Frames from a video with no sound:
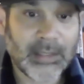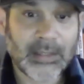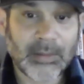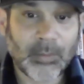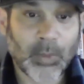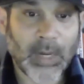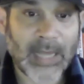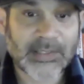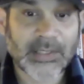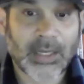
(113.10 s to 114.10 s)
what
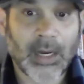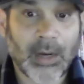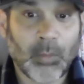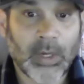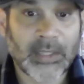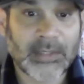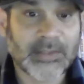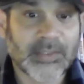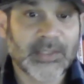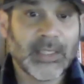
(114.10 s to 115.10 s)
I saw
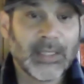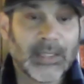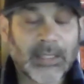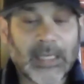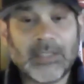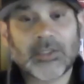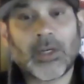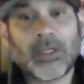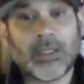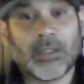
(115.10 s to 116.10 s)
was that he
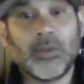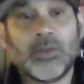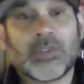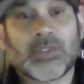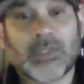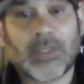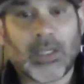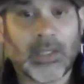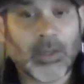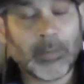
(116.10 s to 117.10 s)
started to lose a
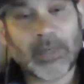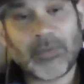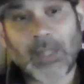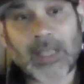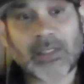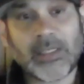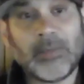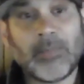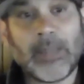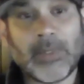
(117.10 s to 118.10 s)
little bit of velocity,
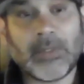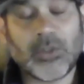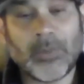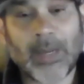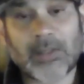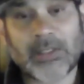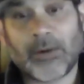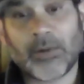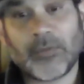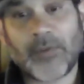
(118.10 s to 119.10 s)
maybe 2 miles an
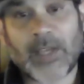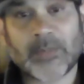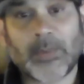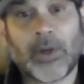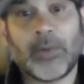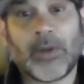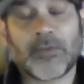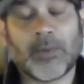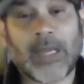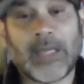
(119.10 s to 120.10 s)
hour on the fastball. He went
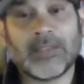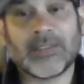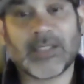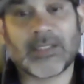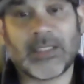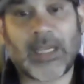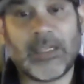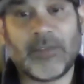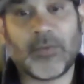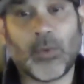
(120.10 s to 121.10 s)
from 96 to
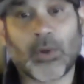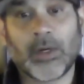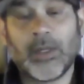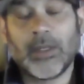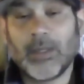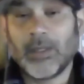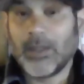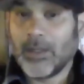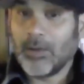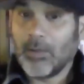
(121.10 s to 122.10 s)
94,
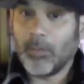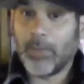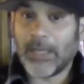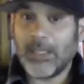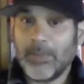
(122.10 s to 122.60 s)
but he